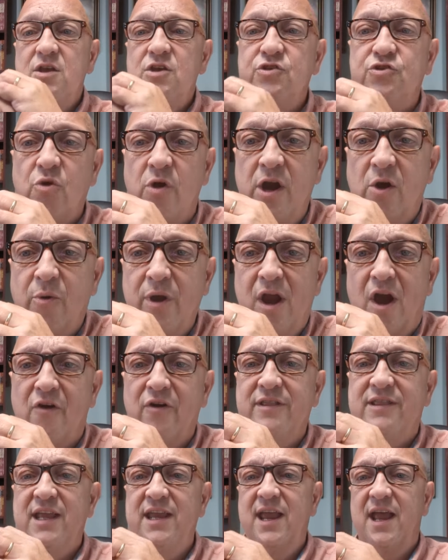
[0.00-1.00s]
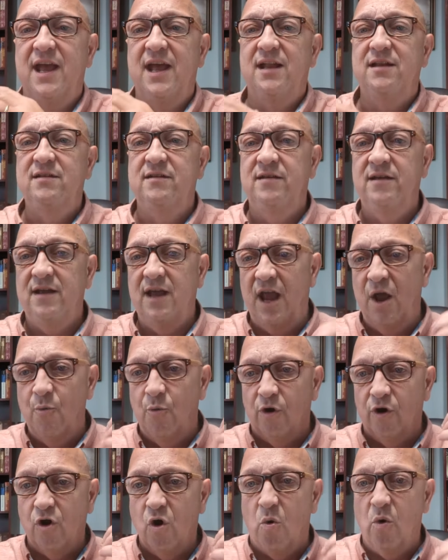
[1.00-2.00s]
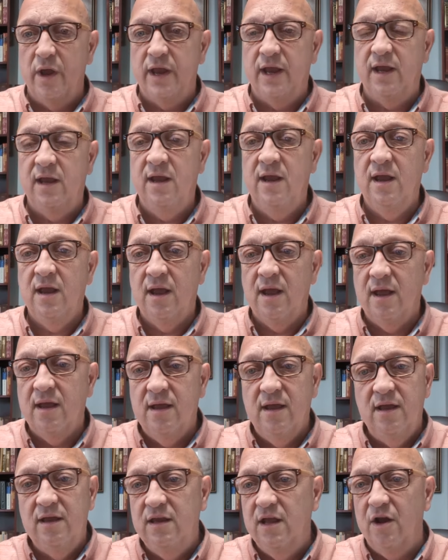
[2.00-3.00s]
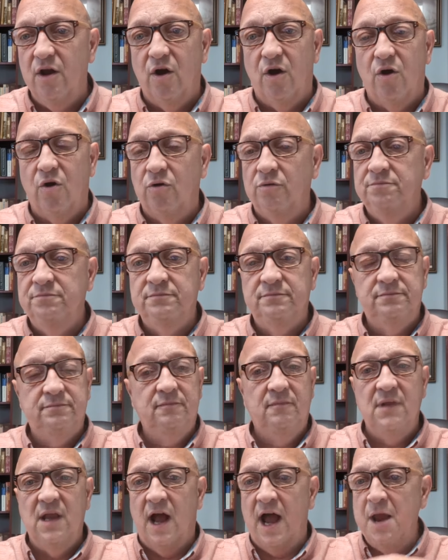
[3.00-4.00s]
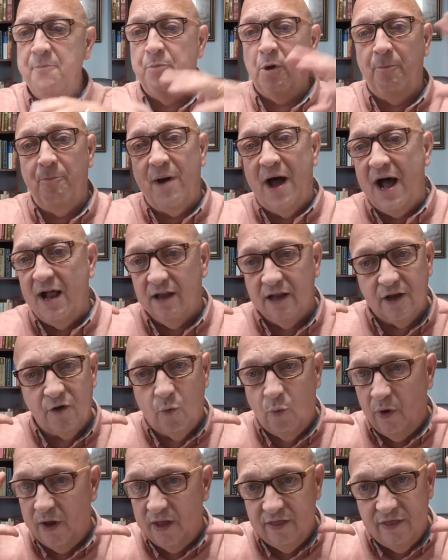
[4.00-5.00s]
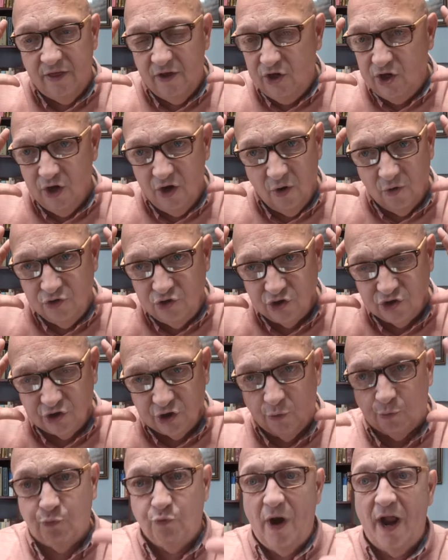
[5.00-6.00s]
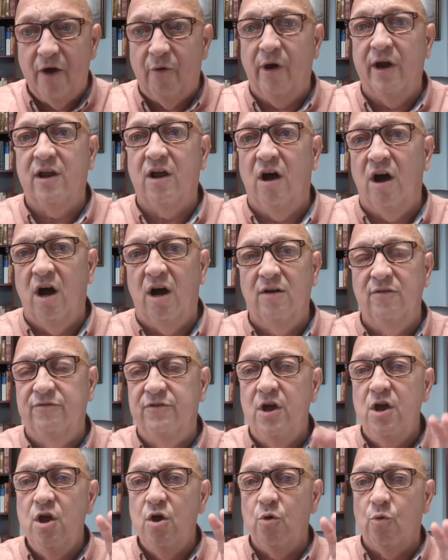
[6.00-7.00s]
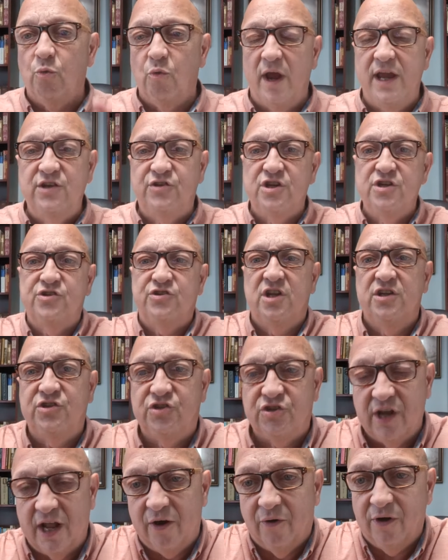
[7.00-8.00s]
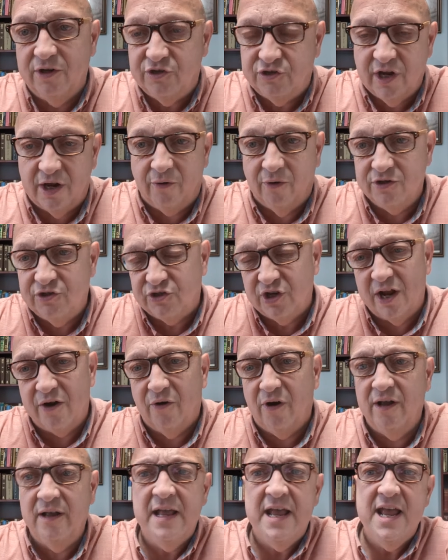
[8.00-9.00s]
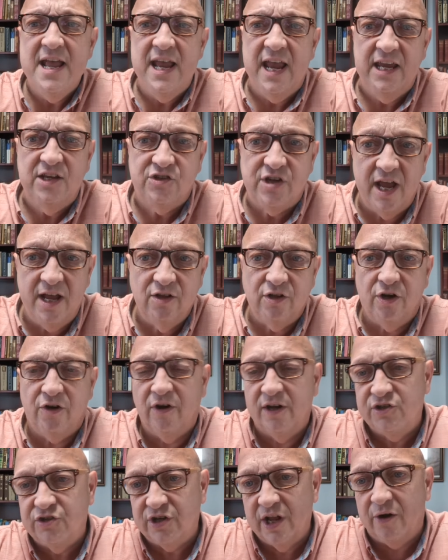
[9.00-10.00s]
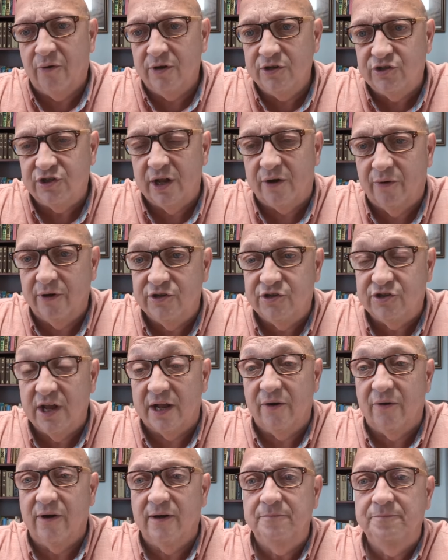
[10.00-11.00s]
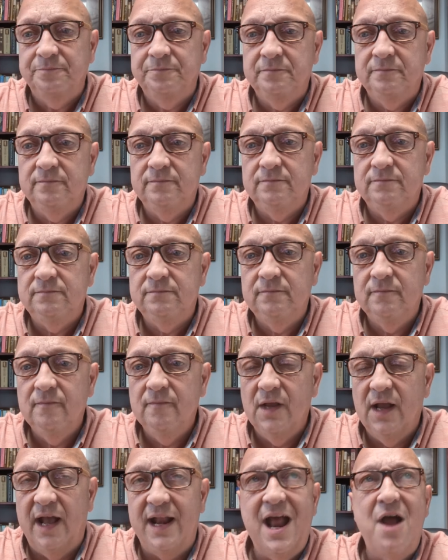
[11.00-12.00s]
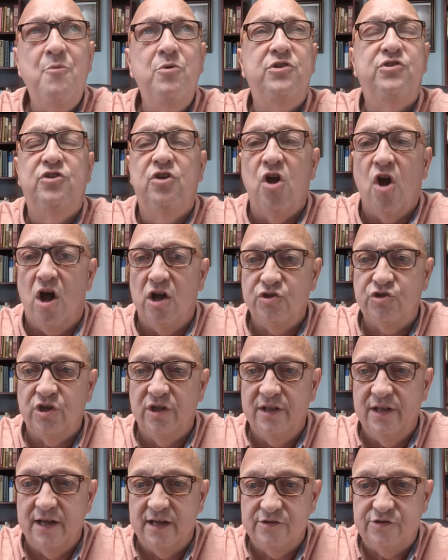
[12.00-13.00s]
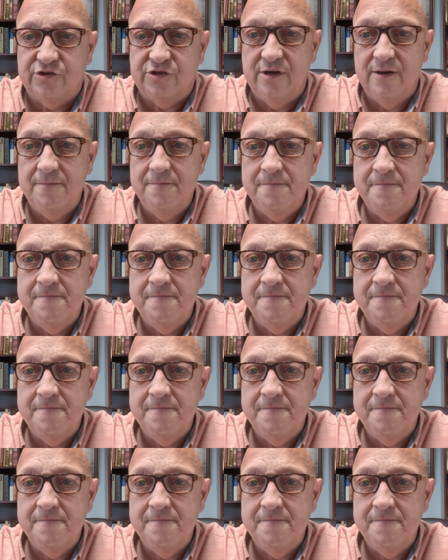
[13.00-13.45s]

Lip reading: So here we are at the end, and we're going, you know, hyperbolic with, you know, just the rhetoric of racist, et cetera, et cetera, et cetera. He's Hitler, et cetera, et cetera, et cetera. And I would caution this.